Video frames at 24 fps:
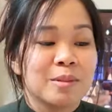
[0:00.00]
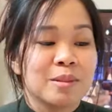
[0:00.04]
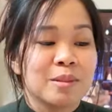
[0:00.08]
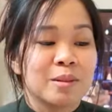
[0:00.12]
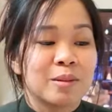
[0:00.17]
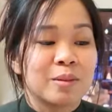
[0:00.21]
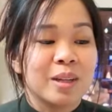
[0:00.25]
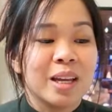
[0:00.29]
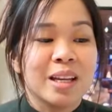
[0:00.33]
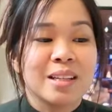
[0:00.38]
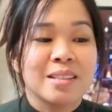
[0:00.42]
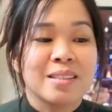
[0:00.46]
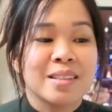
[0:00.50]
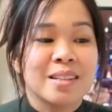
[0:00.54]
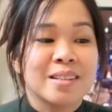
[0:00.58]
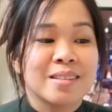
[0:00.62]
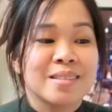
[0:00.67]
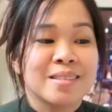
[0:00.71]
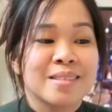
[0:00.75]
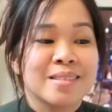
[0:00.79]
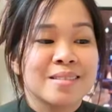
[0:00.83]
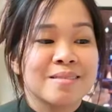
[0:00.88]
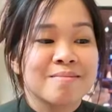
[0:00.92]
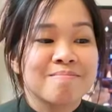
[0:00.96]
So yes,
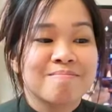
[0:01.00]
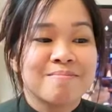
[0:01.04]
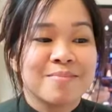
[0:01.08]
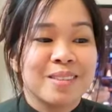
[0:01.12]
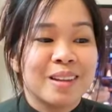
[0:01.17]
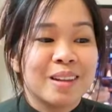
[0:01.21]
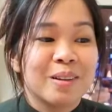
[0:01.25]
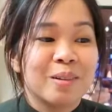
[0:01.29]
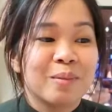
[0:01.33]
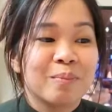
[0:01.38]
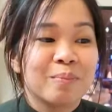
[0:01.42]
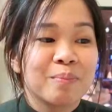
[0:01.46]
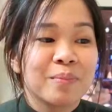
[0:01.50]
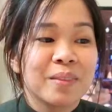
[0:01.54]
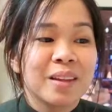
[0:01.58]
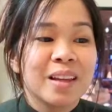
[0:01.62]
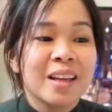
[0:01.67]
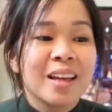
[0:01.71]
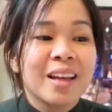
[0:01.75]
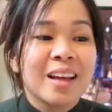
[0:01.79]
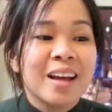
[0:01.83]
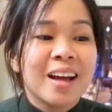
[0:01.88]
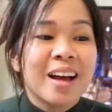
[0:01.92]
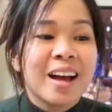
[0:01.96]
it's, you know,
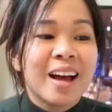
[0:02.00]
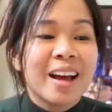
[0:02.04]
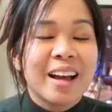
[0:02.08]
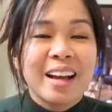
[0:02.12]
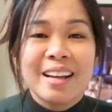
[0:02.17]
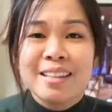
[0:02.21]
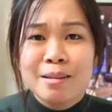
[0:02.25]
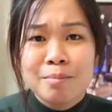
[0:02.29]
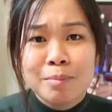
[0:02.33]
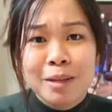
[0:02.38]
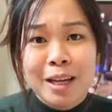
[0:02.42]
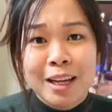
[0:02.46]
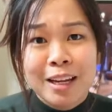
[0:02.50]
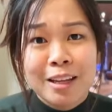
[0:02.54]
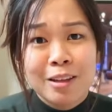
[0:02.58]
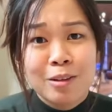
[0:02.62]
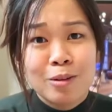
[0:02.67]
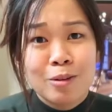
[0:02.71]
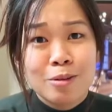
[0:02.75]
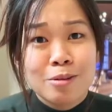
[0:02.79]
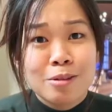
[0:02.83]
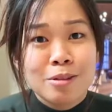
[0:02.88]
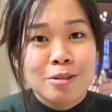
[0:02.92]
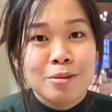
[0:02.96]
I guess I'm getting
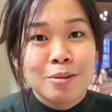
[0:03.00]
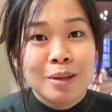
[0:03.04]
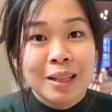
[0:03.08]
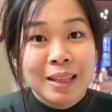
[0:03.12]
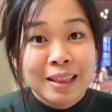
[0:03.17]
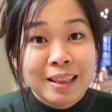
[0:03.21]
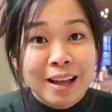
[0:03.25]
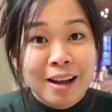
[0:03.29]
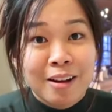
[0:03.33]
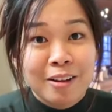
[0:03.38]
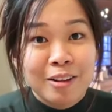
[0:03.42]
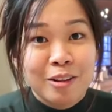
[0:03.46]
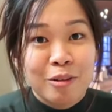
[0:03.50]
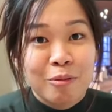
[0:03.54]
used to it now,